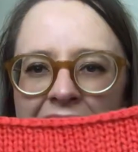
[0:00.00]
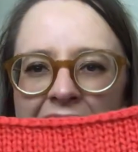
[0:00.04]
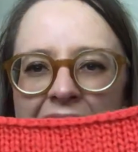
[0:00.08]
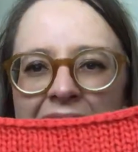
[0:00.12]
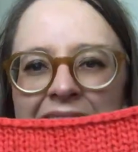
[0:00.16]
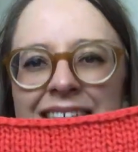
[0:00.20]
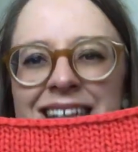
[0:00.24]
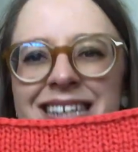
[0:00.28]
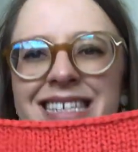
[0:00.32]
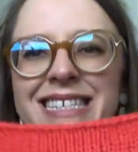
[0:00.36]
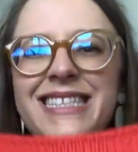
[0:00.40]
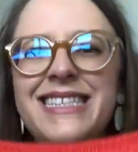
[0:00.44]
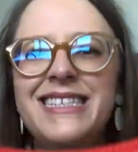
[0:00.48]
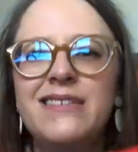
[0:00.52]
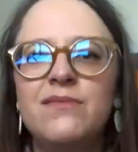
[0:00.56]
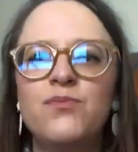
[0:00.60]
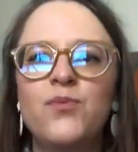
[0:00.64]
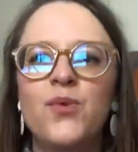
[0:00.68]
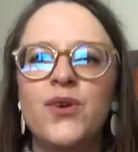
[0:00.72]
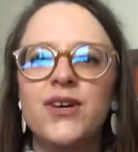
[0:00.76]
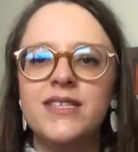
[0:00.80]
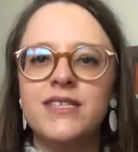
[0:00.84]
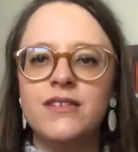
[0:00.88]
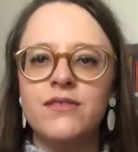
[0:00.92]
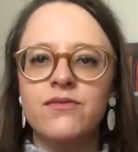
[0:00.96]
And I just
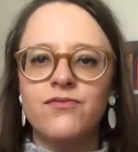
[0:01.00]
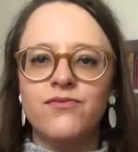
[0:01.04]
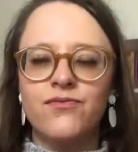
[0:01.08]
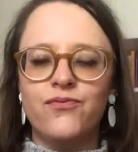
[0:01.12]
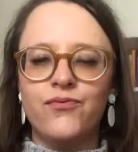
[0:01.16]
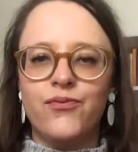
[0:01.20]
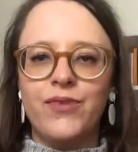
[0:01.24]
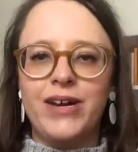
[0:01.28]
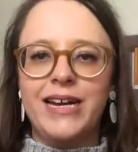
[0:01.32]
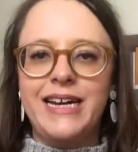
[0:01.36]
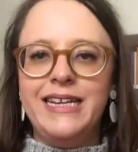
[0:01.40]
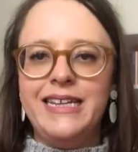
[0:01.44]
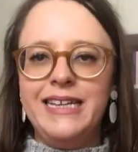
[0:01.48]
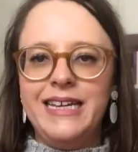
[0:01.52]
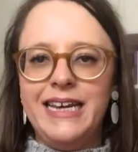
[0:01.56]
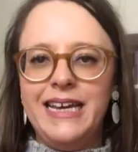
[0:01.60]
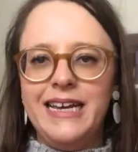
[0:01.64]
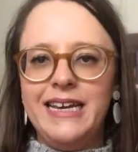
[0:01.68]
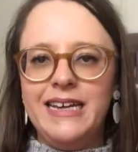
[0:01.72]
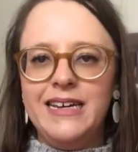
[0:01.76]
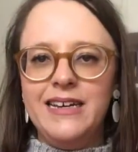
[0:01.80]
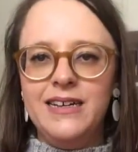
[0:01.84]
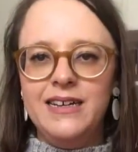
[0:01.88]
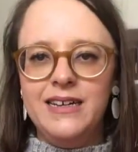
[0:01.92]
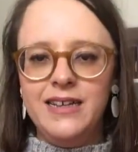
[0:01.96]
wasn't
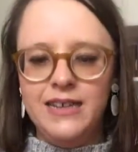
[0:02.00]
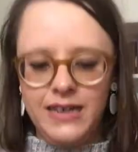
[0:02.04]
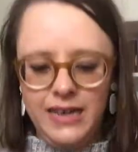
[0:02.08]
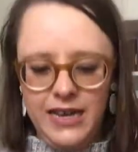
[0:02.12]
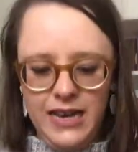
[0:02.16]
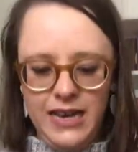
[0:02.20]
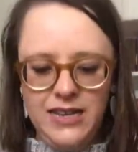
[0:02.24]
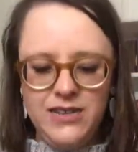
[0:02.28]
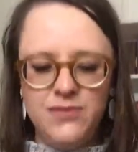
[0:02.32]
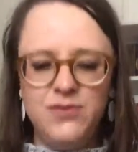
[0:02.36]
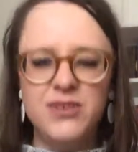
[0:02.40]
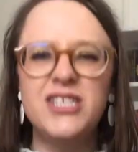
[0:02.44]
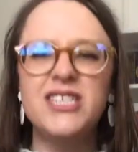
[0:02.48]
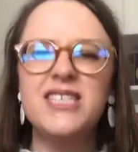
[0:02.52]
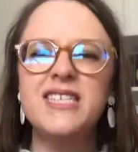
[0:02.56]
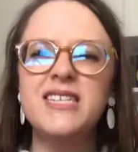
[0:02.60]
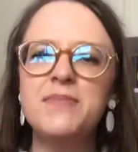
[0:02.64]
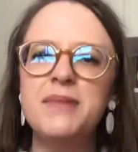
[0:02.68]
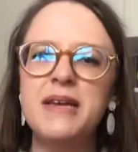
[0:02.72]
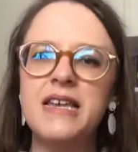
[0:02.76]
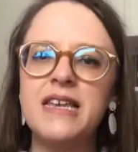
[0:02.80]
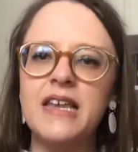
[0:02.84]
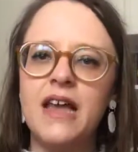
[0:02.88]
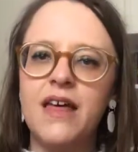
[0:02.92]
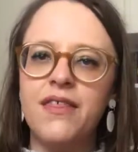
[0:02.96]
really, it was just a
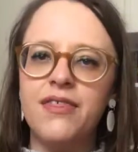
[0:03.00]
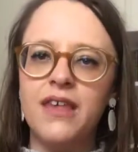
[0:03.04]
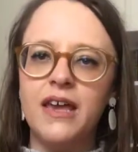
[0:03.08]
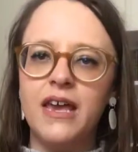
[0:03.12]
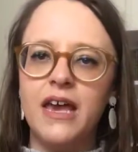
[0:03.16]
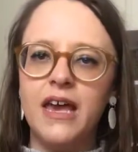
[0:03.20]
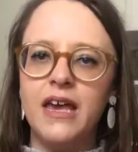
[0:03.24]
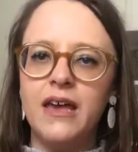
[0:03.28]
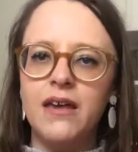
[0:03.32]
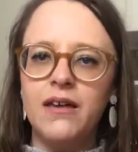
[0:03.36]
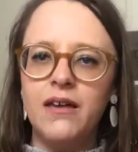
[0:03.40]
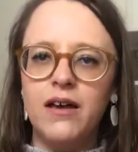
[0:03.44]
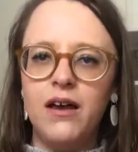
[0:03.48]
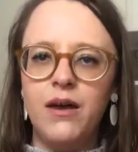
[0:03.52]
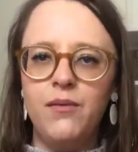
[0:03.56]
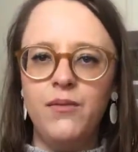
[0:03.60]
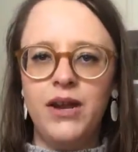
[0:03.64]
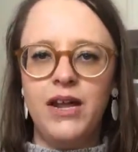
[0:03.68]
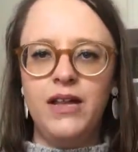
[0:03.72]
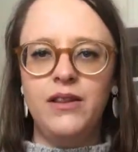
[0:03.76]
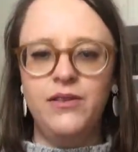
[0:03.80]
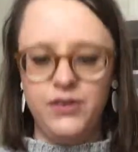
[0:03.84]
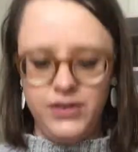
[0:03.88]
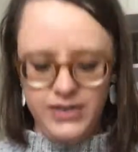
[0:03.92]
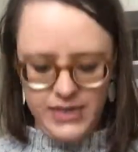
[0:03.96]
bit nothingy when
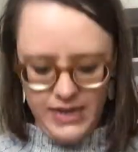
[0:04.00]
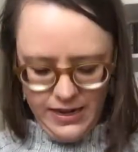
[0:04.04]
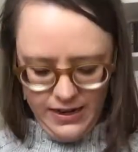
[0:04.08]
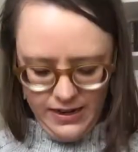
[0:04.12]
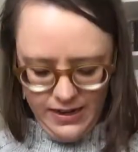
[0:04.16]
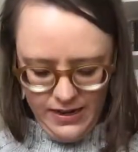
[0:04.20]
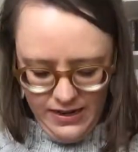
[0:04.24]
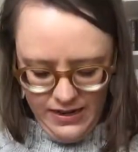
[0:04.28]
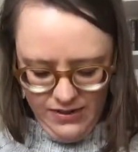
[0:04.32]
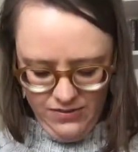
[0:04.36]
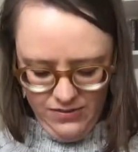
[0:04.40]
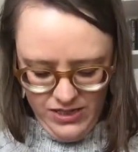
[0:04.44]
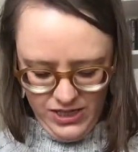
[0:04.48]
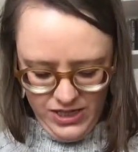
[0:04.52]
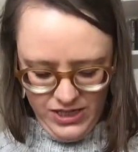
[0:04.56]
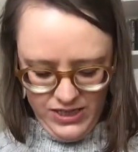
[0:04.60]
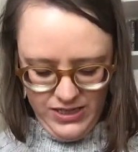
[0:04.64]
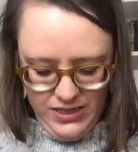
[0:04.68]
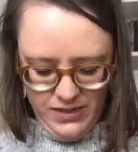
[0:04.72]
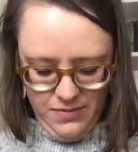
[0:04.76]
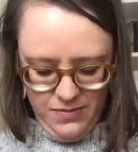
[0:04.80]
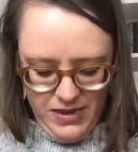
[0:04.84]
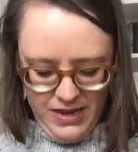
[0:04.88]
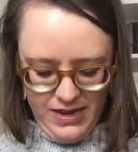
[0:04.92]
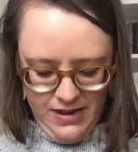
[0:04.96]
I looked at it. It was
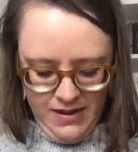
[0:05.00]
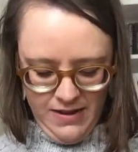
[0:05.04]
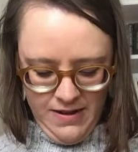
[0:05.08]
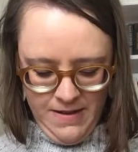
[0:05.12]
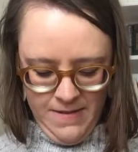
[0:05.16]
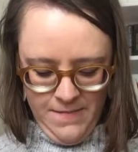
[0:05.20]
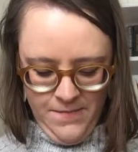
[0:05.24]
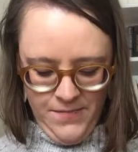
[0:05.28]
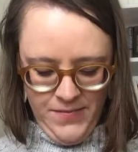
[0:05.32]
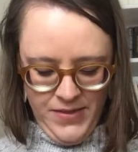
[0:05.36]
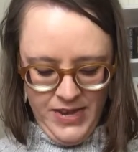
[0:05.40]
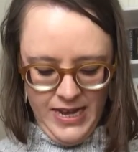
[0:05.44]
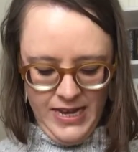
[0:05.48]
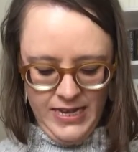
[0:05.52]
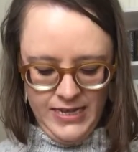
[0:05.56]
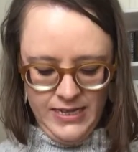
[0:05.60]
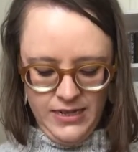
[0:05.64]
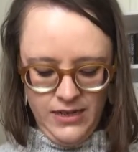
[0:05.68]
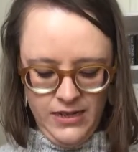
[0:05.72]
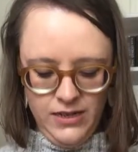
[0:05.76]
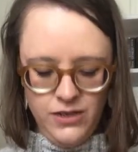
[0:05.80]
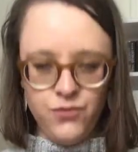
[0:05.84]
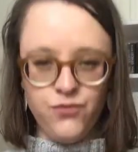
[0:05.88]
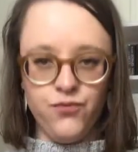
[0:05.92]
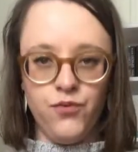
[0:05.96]
just a bit, it
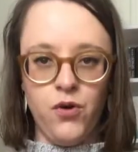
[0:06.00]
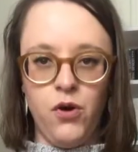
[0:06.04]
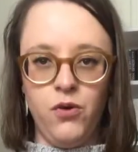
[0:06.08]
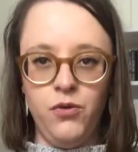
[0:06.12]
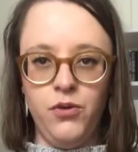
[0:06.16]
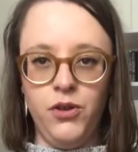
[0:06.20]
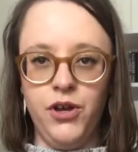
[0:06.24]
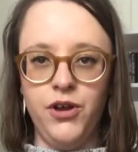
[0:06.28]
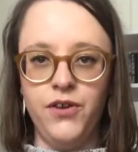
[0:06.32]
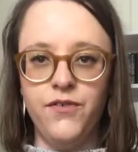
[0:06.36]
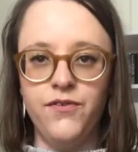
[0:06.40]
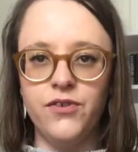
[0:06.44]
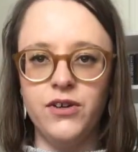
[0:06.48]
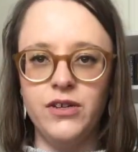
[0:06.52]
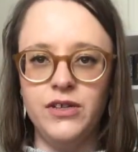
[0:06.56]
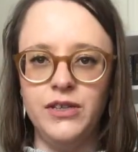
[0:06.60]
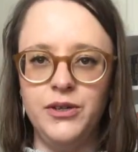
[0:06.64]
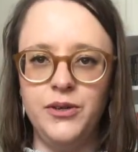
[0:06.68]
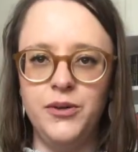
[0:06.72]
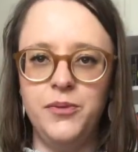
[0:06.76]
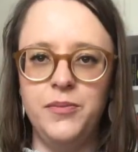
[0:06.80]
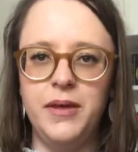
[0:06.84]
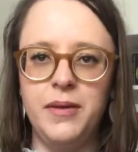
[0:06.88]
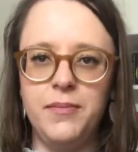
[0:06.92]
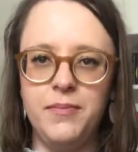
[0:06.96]
does roll over a
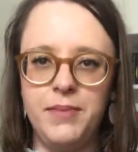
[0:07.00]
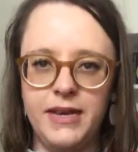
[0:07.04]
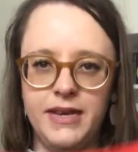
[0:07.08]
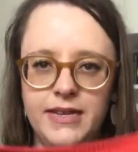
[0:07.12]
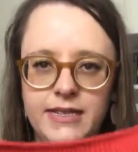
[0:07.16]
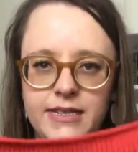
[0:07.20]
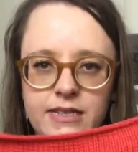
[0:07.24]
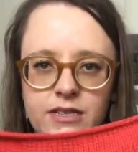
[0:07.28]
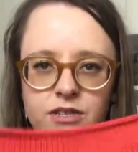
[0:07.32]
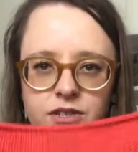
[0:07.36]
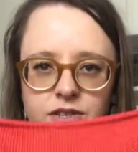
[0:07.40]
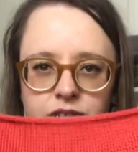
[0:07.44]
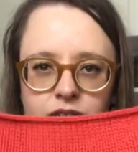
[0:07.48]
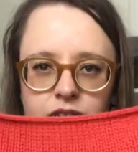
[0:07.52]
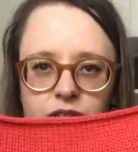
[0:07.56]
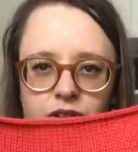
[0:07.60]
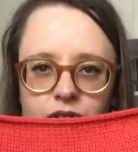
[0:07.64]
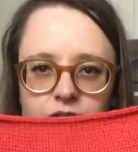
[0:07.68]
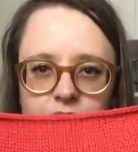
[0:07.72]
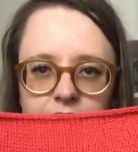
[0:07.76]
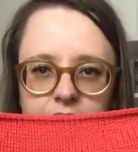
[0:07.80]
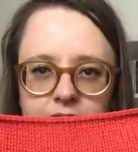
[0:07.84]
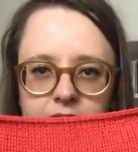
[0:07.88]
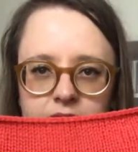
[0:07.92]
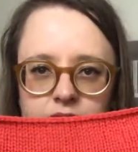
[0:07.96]
little bit because it's just
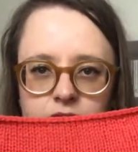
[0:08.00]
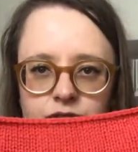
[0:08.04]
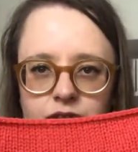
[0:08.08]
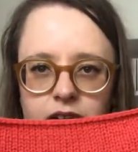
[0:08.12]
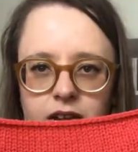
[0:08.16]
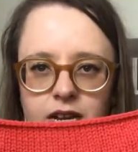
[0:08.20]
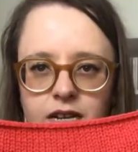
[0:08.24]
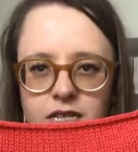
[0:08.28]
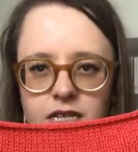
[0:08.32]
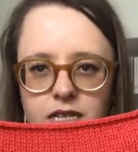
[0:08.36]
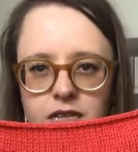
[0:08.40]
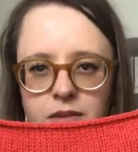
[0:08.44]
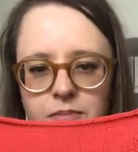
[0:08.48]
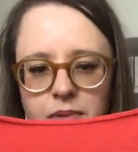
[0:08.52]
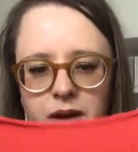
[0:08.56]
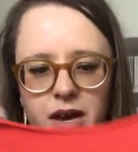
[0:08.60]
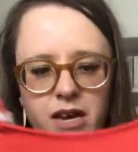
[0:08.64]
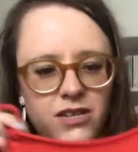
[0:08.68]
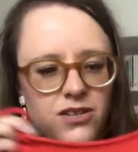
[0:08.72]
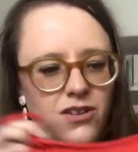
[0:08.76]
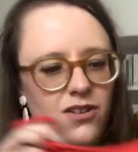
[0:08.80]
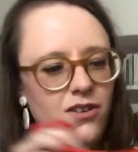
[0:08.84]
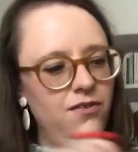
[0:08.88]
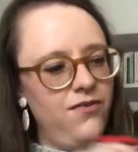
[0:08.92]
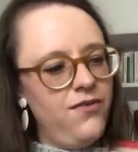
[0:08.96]
stocking it straight into the
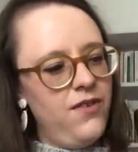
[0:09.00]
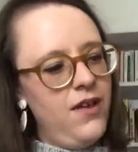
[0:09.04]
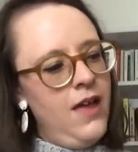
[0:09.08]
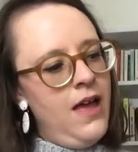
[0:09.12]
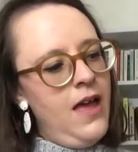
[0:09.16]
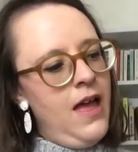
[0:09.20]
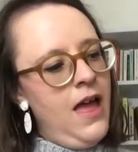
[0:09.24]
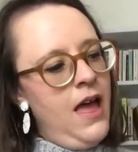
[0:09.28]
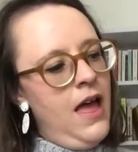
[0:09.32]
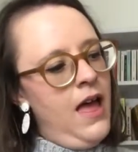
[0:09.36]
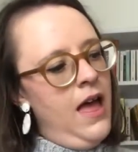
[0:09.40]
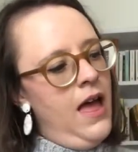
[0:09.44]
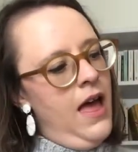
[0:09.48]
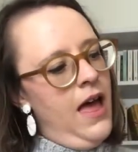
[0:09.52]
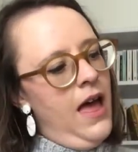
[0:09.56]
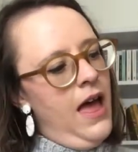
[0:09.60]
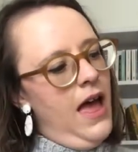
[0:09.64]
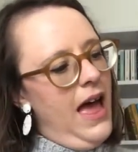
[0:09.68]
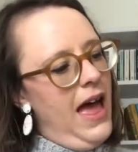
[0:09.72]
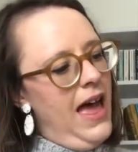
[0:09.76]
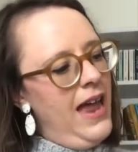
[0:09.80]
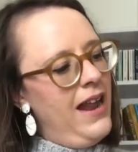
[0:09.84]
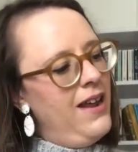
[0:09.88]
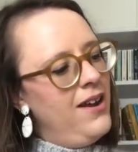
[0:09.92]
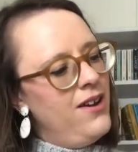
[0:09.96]
bind off.
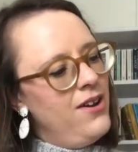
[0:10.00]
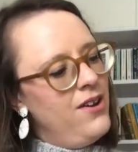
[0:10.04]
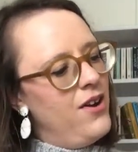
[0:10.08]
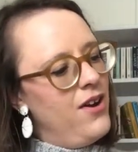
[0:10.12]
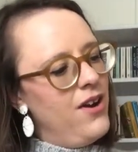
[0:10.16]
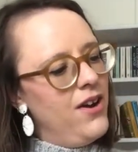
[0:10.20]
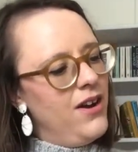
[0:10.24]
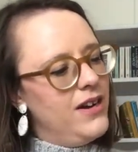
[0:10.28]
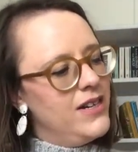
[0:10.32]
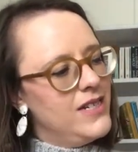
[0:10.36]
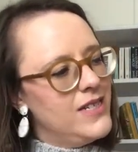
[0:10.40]
And I don't know, it